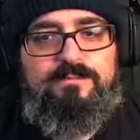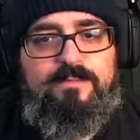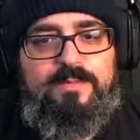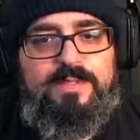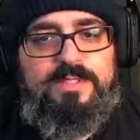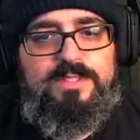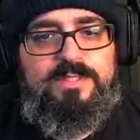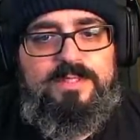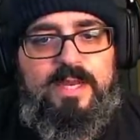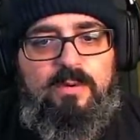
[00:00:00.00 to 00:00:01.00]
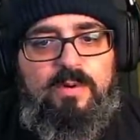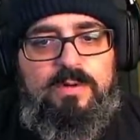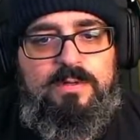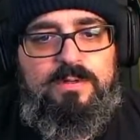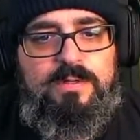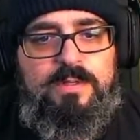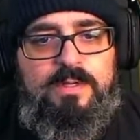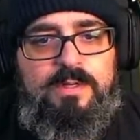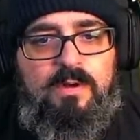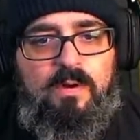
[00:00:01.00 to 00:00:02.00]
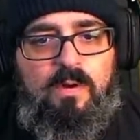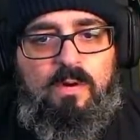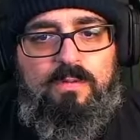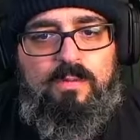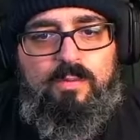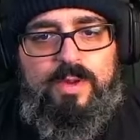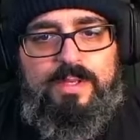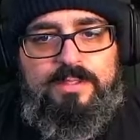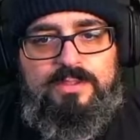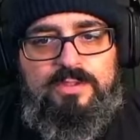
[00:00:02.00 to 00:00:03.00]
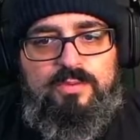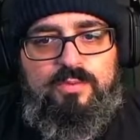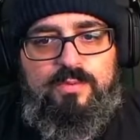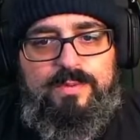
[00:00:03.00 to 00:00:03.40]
from this tower all the way to